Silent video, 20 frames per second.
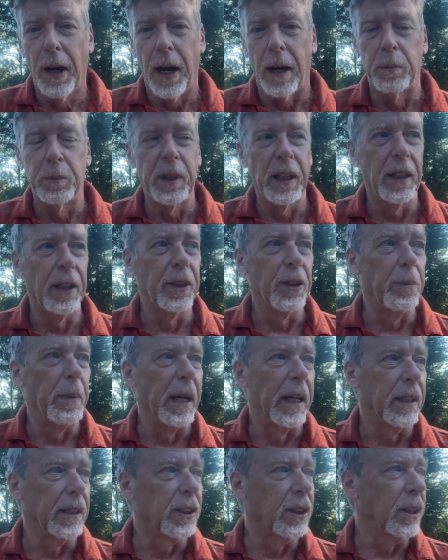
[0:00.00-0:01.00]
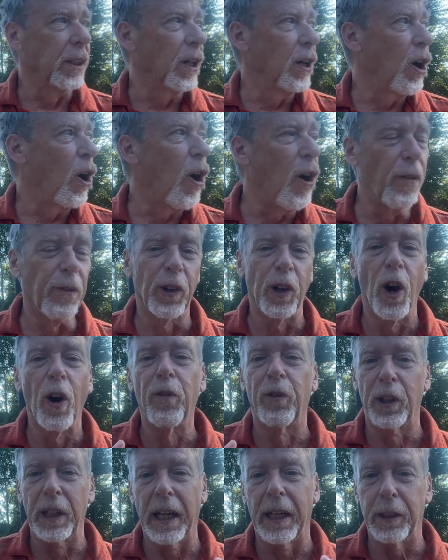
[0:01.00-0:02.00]
I'm telling you, man, it's over and
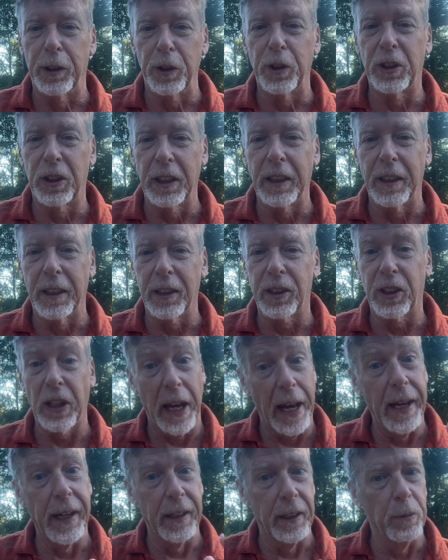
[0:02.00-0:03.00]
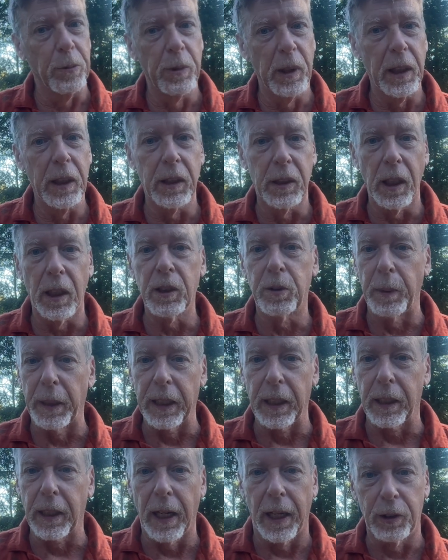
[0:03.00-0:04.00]
over again you see this, and it really does
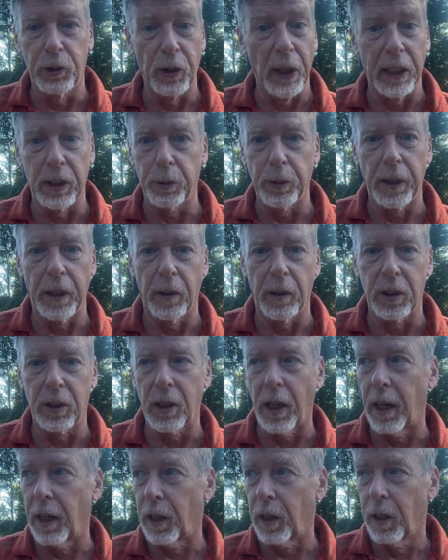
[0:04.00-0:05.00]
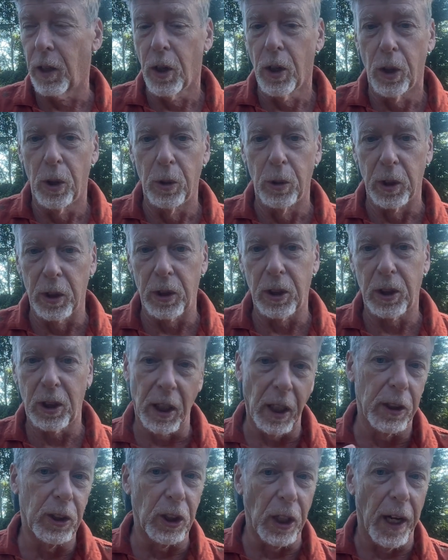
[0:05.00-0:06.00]
make a contrast with Aristotle, who is
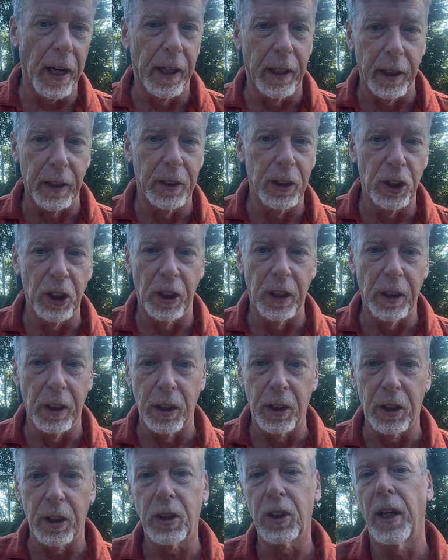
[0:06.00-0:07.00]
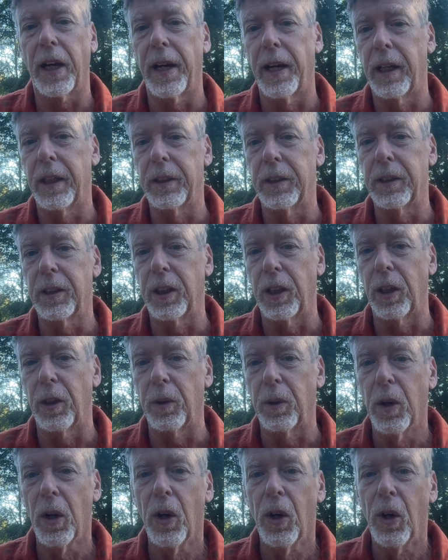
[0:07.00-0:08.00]
such an ingenious and,
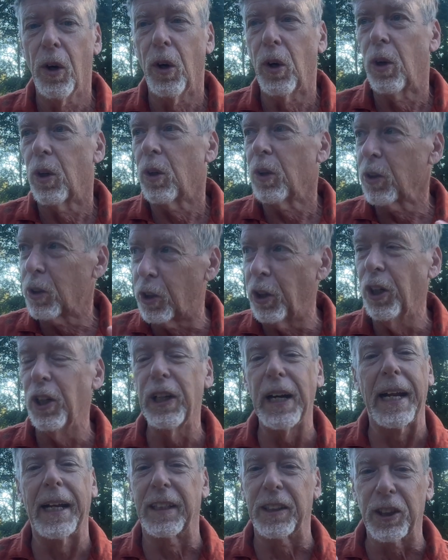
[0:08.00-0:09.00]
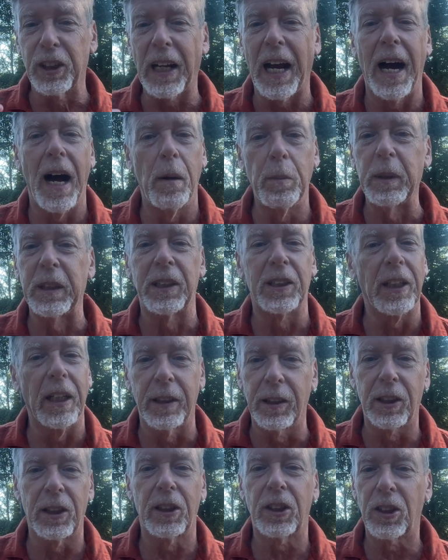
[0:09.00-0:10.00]
good and common
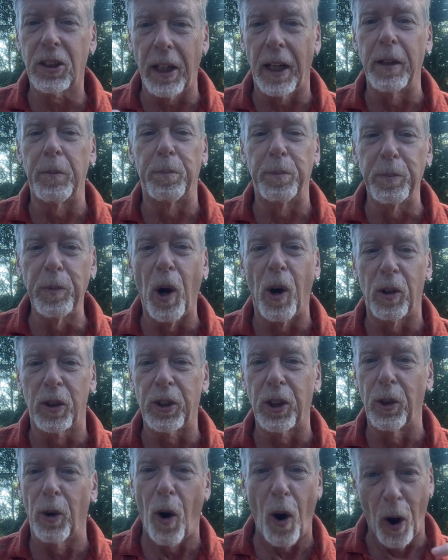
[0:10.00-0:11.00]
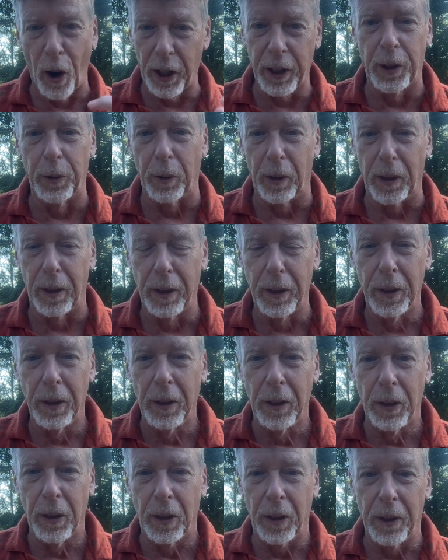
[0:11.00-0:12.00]
sense type also arguer.
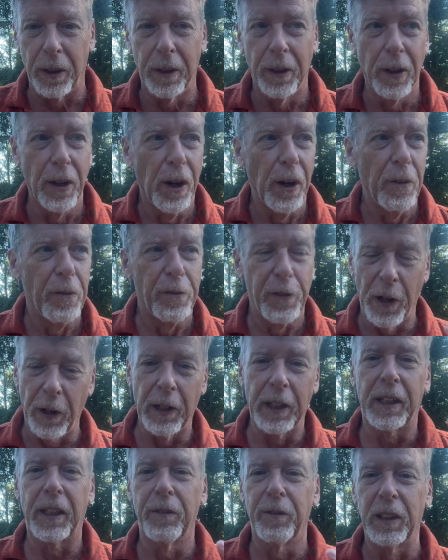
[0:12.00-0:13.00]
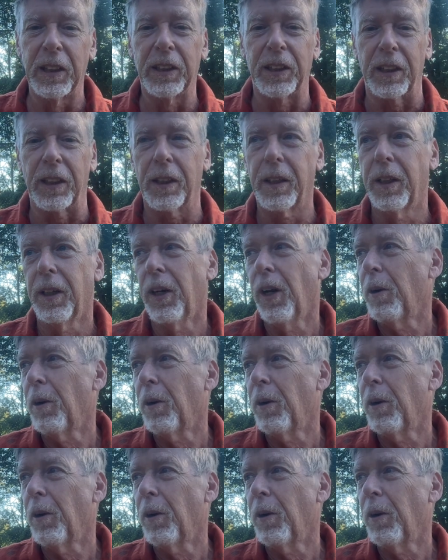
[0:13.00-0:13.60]
Right? Very convincing.